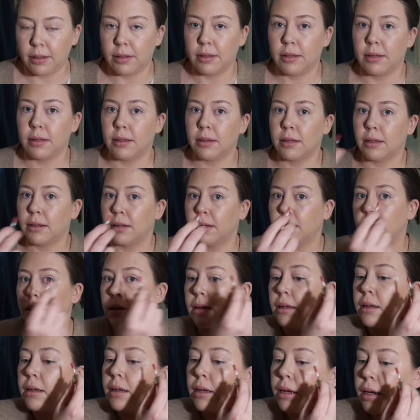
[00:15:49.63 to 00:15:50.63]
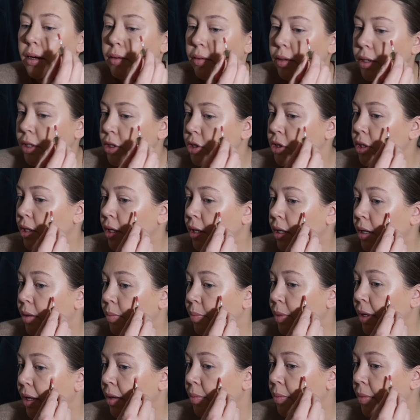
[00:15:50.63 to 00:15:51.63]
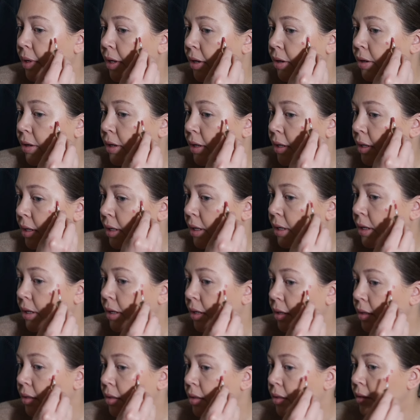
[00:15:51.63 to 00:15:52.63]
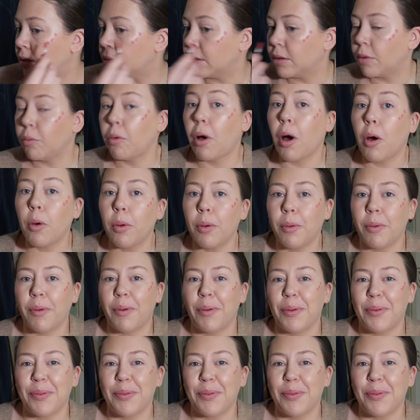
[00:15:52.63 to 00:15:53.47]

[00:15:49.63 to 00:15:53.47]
I really should get a big mirror in here. Well,